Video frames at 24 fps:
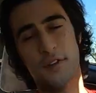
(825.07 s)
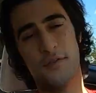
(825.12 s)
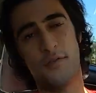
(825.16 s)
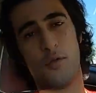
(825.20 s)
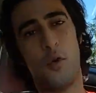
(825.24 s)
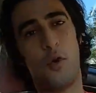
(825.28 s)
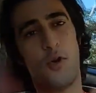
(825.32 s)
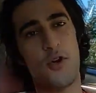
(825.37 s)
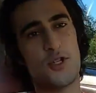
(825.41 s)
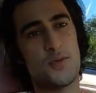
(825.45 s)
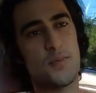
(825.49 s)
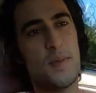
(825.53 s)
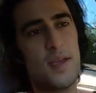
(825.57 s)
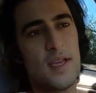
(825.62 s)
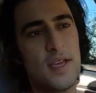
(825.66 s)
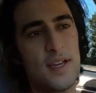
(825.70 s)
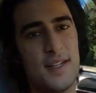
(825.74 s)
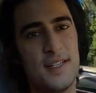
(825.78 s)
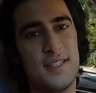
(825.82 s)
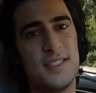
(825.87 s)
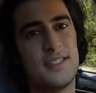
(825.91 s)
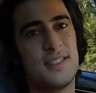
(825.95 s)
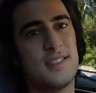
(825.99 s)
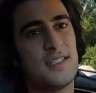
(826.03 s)
of course,
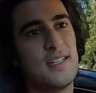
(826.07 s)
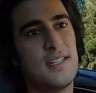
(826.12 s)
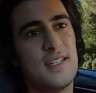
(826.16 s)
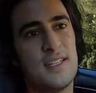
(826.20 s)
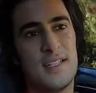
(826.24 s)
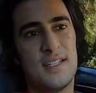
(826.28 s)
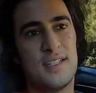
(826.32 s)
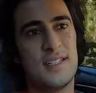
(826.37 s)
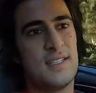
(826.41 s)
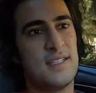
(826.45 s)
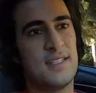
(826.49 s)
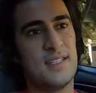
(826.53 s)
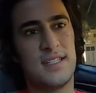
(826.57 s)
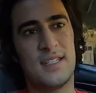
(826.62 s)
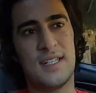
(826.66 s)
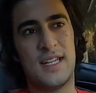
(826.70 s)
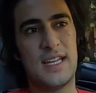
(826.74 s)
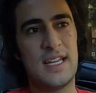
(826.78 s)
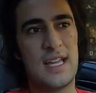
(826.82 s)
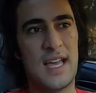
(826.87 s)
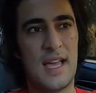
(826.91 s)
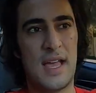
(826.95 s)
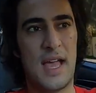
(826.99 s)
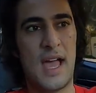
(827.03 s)
because
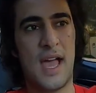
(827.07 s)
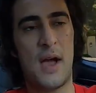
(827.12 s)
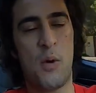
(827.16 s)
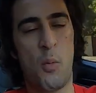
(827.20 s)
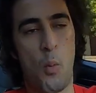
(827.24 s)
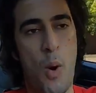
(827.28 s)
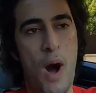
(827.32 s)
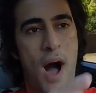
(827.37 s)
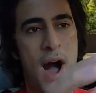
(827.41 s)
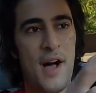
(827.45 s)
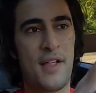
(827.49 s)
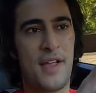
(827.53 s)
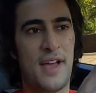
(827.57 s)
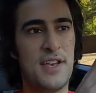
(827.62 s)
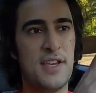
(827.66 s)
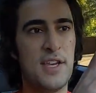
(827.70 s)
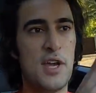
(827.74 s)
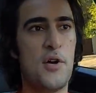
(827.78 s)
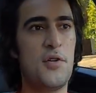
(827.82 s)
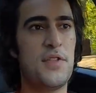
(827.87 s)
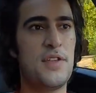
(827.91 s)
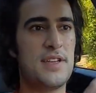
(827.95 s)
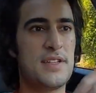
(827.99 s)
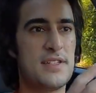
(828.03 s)
while I know the